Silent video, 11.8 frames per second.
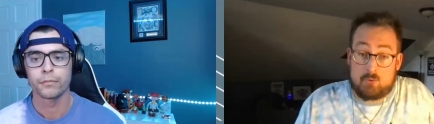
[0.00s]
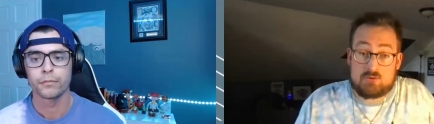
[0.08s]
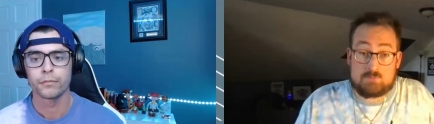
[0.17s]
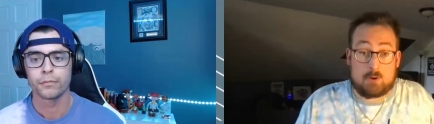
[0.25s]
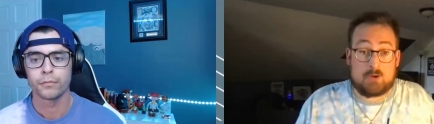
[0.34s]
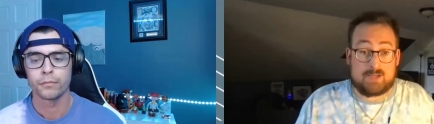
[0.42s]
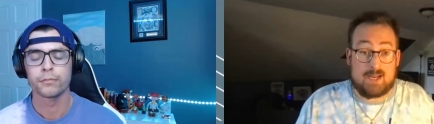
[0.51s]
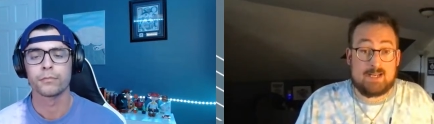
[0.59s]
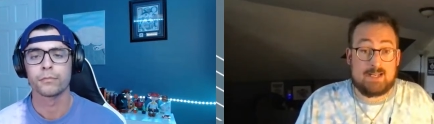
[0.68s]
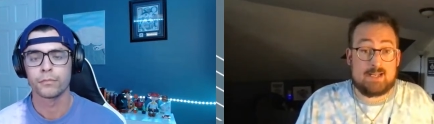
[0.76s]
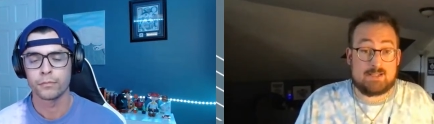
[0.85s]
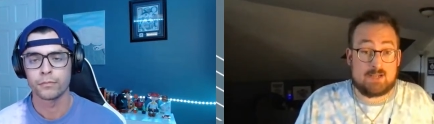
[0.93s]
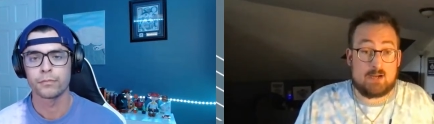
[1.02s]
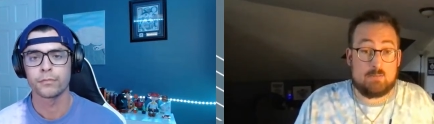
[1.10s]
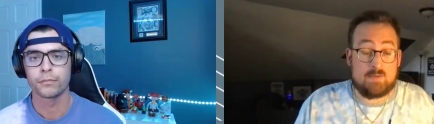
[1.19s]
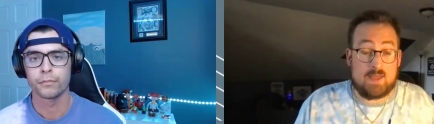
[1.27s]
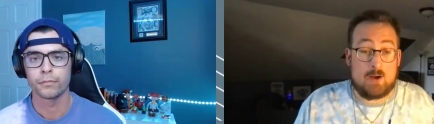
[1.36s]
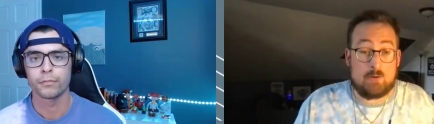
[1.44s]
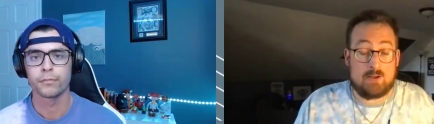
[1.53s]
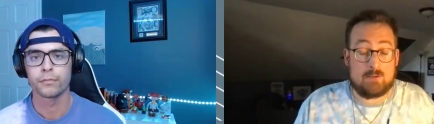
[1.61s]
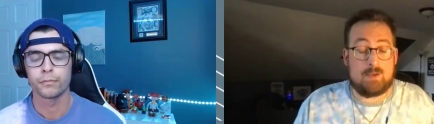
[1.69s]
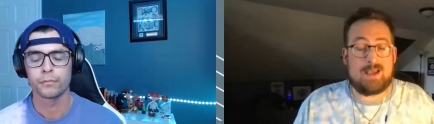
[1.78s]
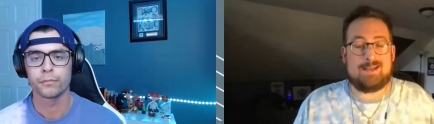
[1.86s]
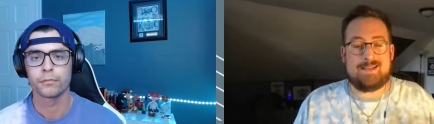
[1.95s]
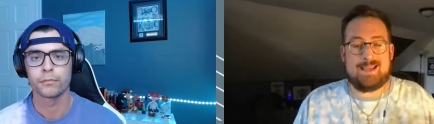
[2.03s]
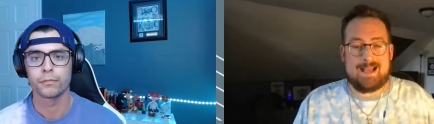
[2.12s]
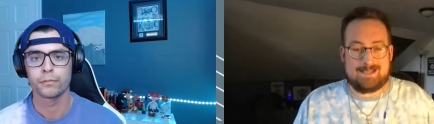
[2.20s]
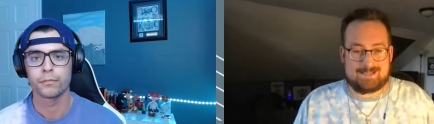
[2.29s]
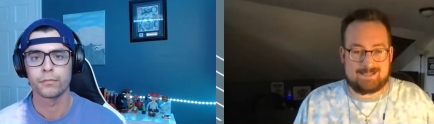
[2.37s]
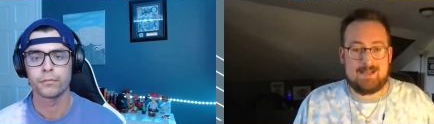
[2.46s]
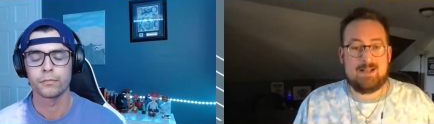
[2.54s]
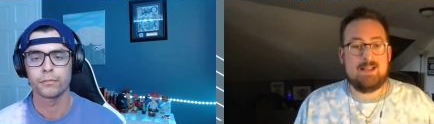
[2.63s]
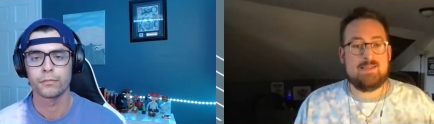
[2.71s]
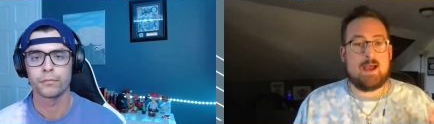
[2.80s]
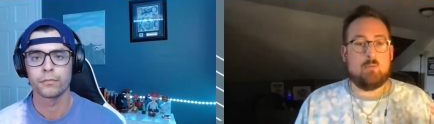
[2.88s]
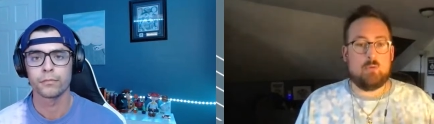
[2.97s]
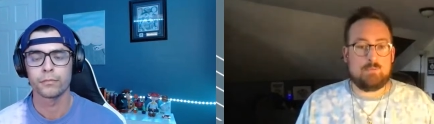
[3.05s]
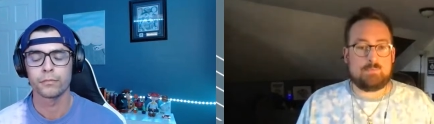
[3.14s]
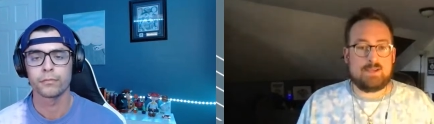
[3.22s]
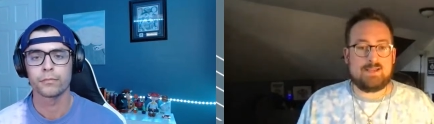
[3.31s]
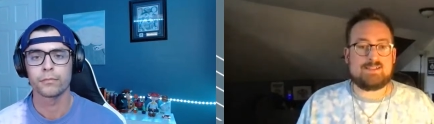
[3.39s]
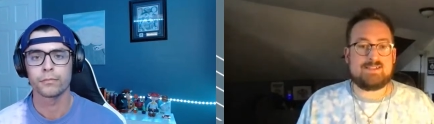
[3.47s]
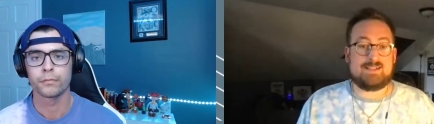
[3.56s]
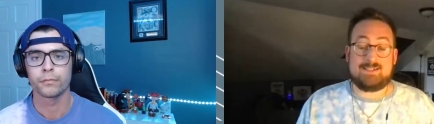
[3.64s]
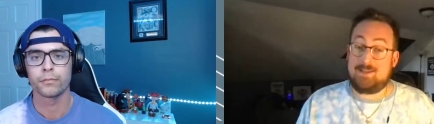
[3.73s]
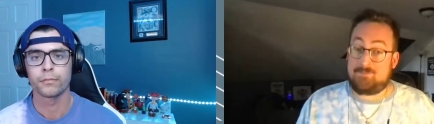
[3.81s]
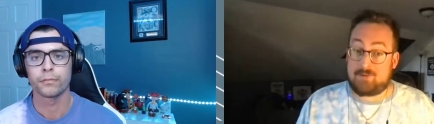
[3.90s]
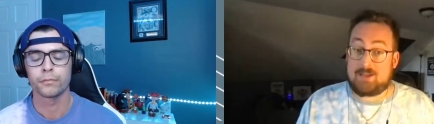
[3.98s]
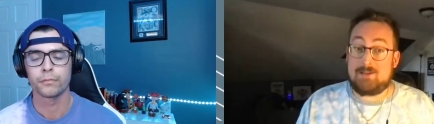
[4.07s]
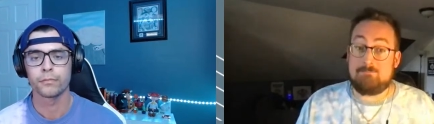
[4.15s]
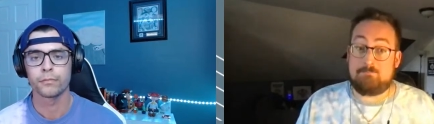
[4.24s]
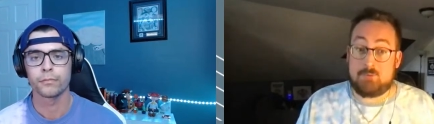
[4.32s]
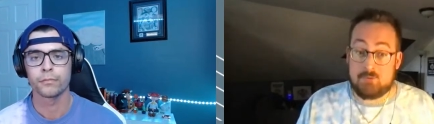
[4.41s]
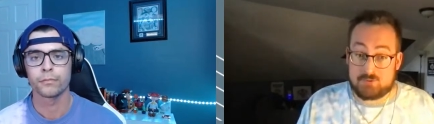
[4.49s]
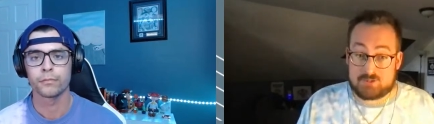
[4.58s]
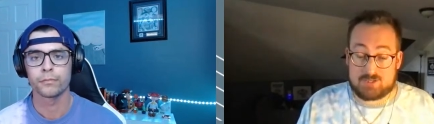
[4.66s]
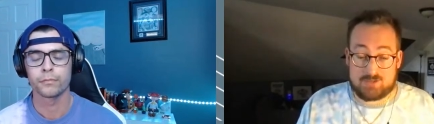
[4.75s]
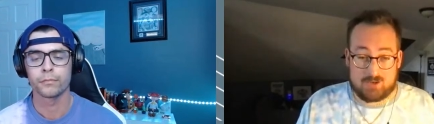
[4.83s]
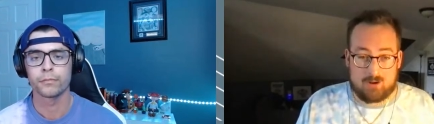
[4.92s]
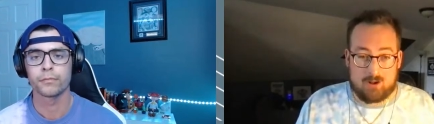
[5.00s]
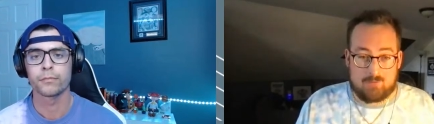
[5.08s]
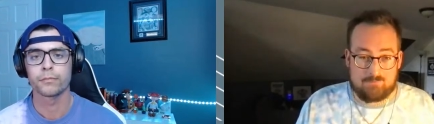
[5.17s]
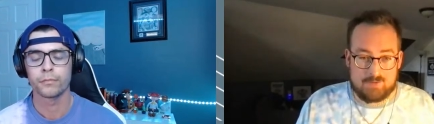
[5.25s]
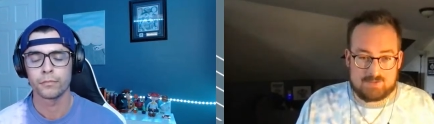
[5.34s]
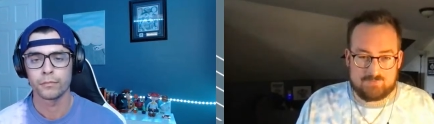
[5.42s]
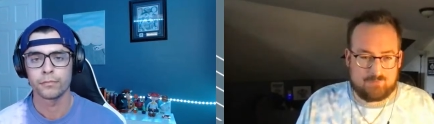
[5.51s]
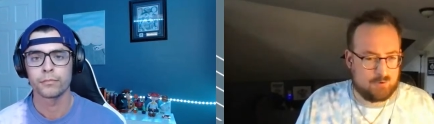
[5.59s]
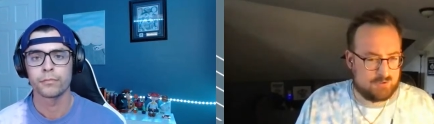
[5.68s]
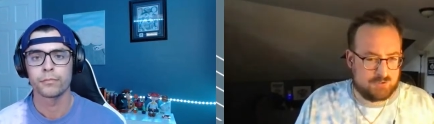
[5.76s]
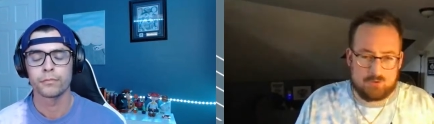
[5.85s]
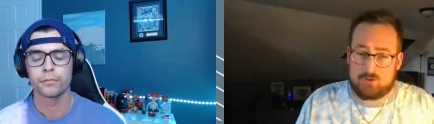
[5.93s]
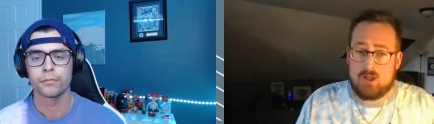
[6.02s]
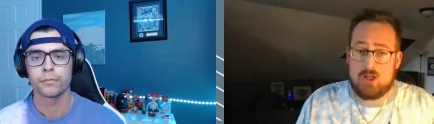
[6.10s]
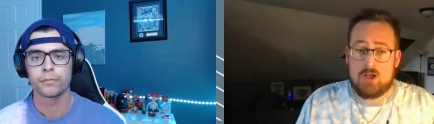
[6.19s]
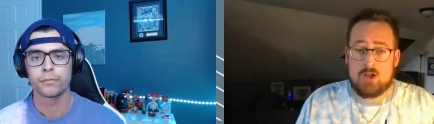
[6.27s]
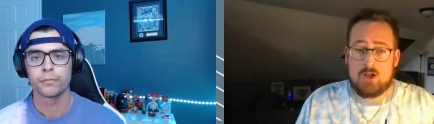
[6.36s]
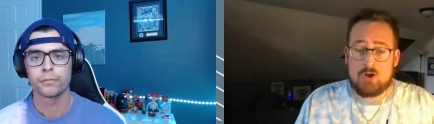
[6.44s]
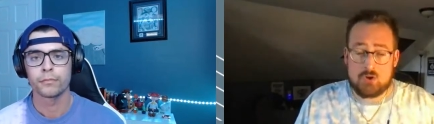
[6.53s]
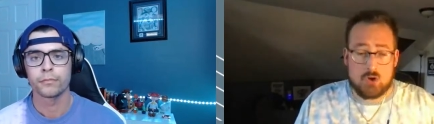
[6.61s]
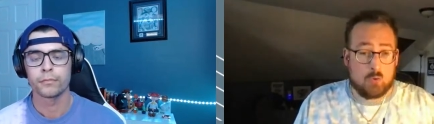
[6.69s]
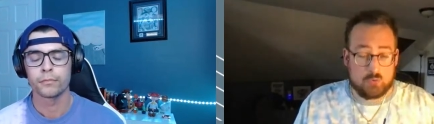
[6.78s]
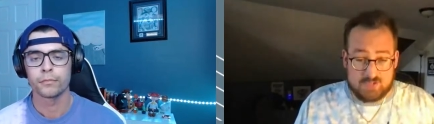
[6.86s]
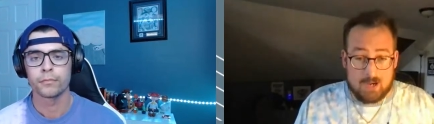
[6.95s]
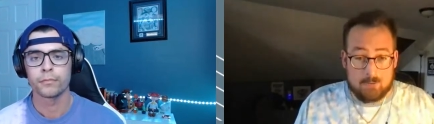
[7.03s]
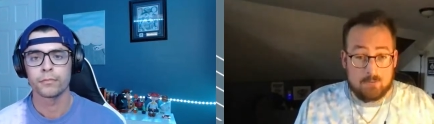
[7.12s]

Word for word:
Speaker 1: part, getting it done without him. And yes, that would be a significant boost to their offensive arsenal, no doubt.